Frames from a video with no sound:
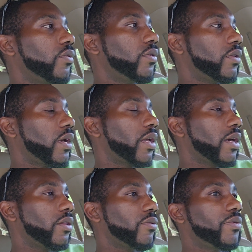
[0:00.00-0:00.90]
We'll knock
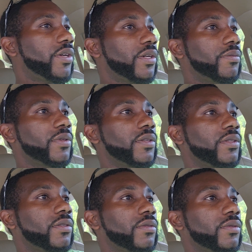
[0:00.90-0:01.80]
out the prep
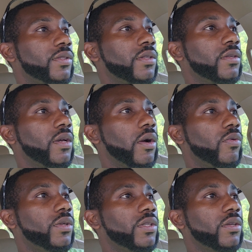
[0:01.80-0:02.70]
because I
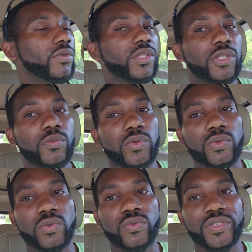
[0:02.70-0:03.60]
want it to go
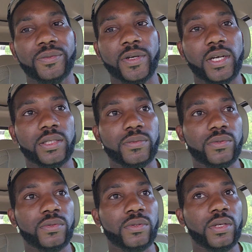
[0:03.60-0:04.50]
smooth as
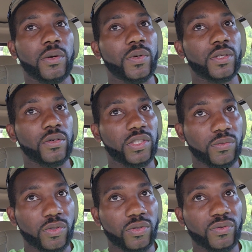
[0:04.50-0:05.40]
possible. I want it to go
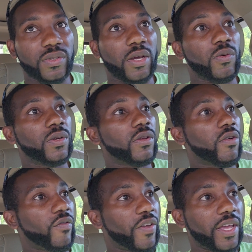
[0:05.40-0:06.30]
smooth and I want it to
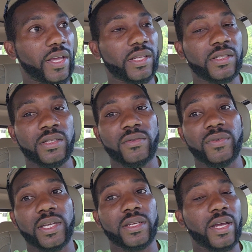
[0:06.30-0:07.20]
go fast.
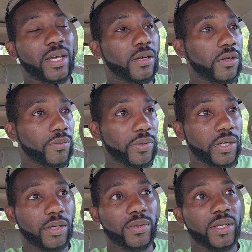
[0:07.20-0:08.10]
If I can knock out all the
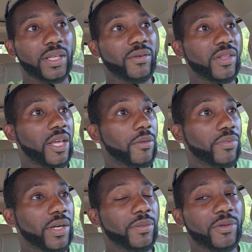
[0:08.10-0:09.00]
prep, get everything
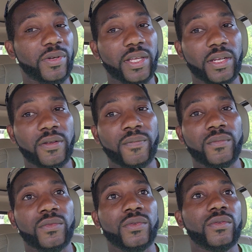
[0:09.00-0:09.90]
prepped and ready
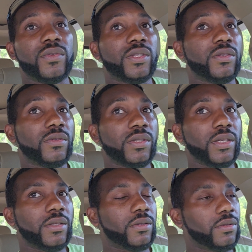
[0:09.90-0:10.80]
for
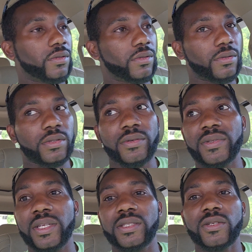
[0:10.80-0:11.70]
Tuesday,
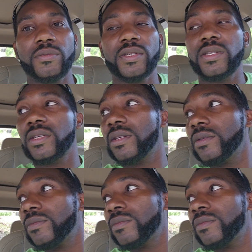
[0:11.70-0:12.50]
everything's gonna be good.